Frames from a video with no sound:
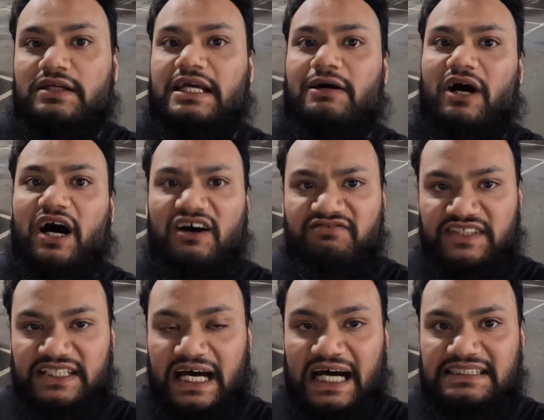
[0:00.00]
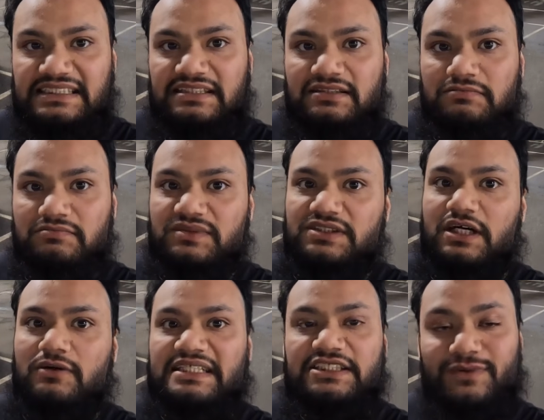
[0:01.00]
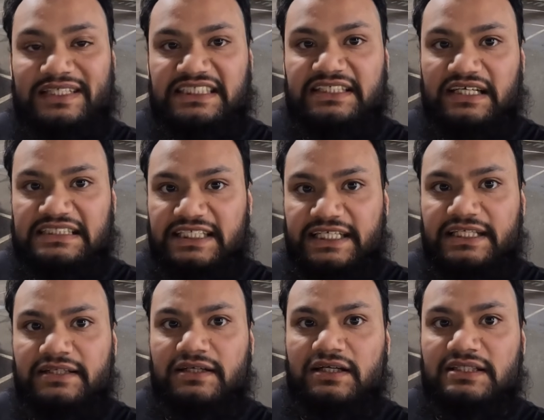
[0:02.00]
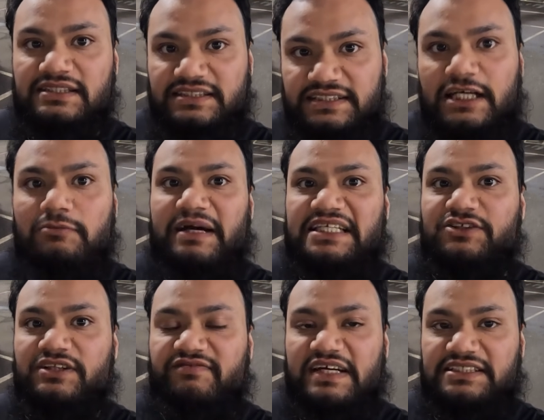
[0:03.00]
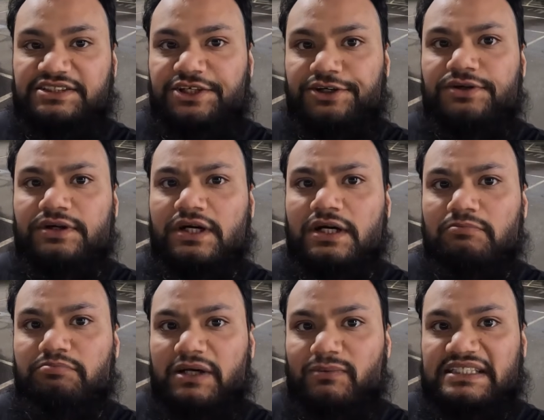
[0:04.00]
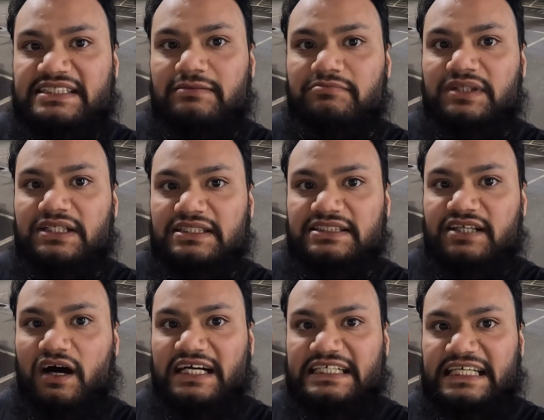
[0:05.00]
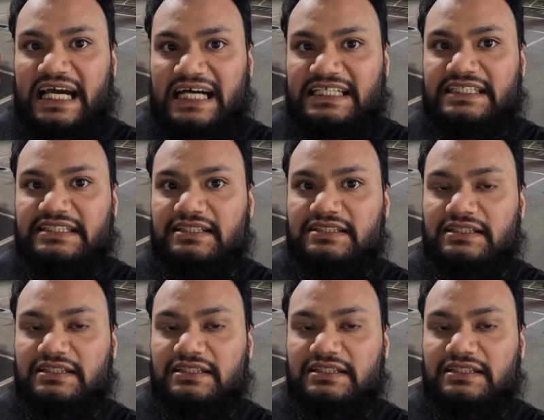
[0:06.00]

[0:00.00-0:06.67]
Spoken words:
Now after that, so in 2019, still based on the Phase 2, but with some tiny added